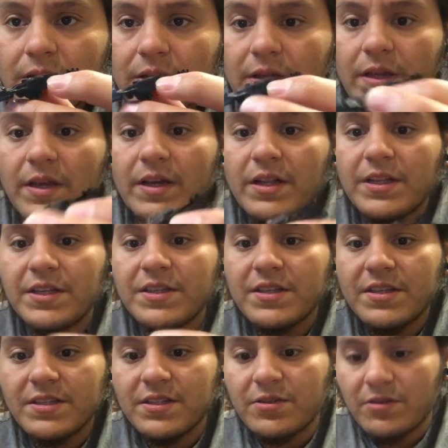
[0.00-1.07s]
and clean
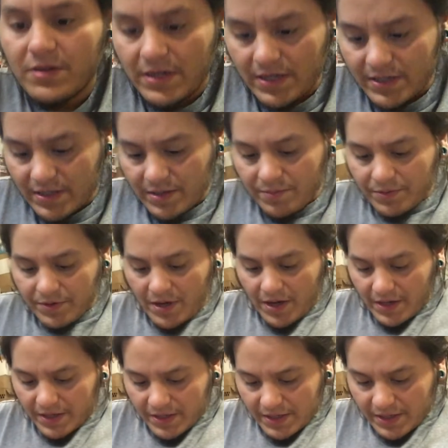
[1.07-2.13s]
these little guys up. You're not
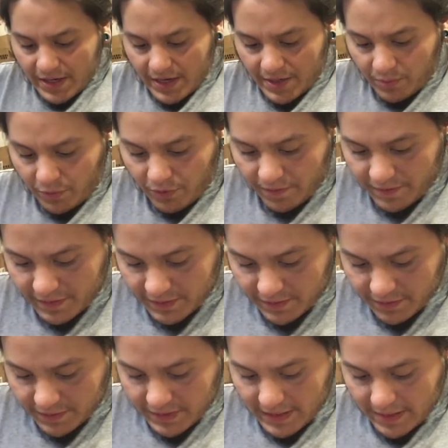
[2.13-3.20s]
going to need any more of this
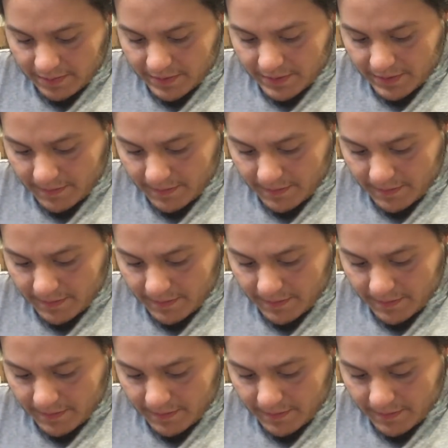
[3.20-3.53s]
little tabs.